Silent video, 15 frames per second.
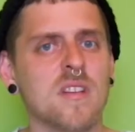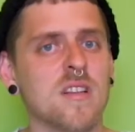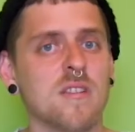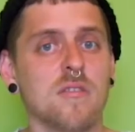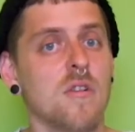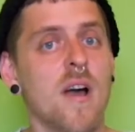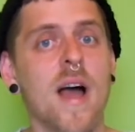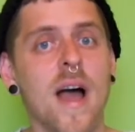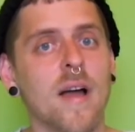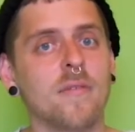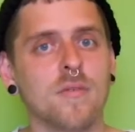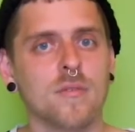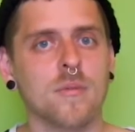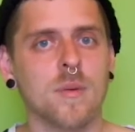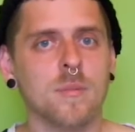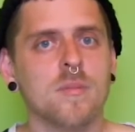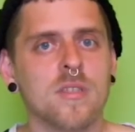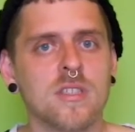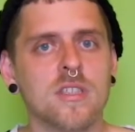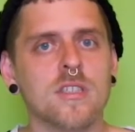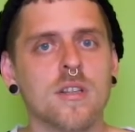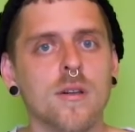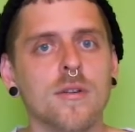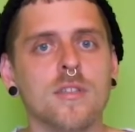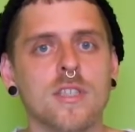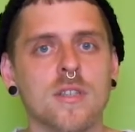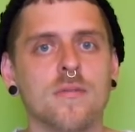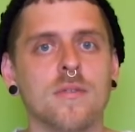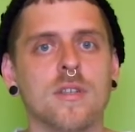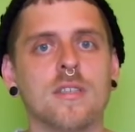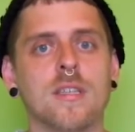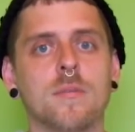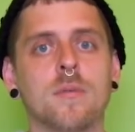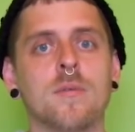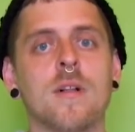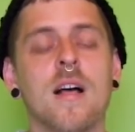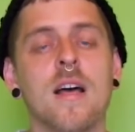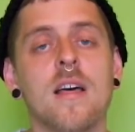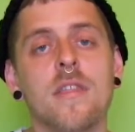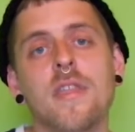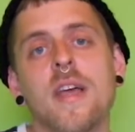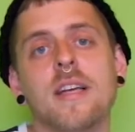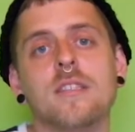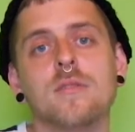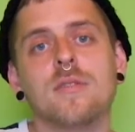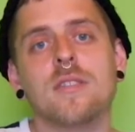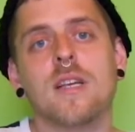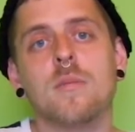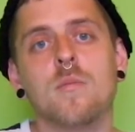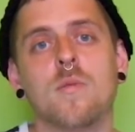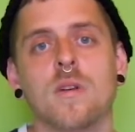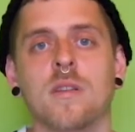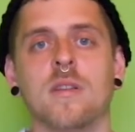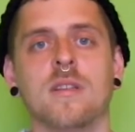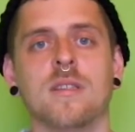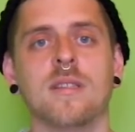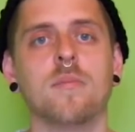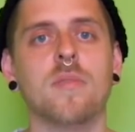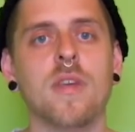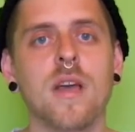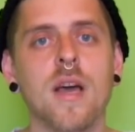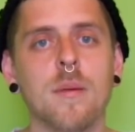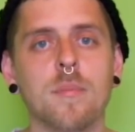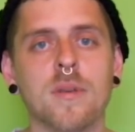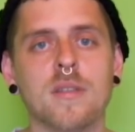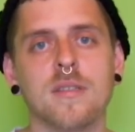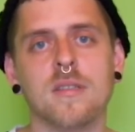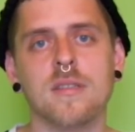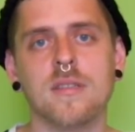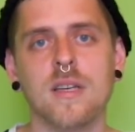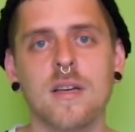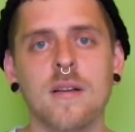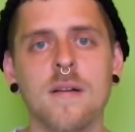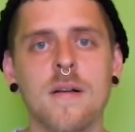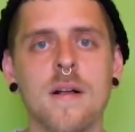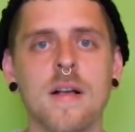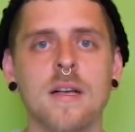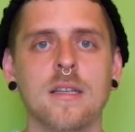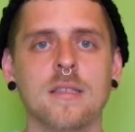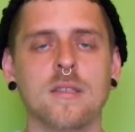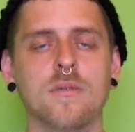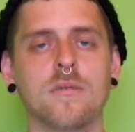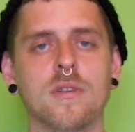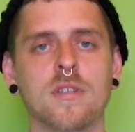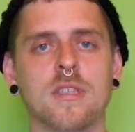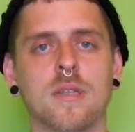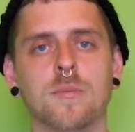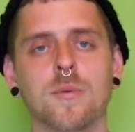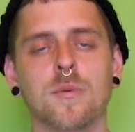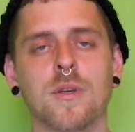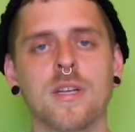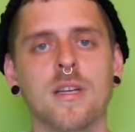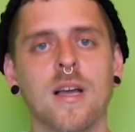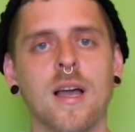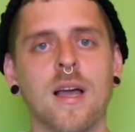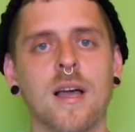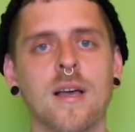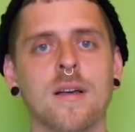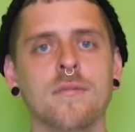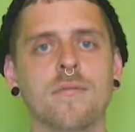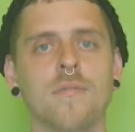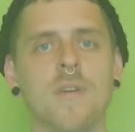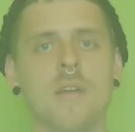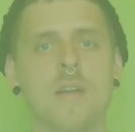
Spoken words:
that you have to remember, it's just logic. For example, thanks to someone, something happened. Yeah? So for example, we can have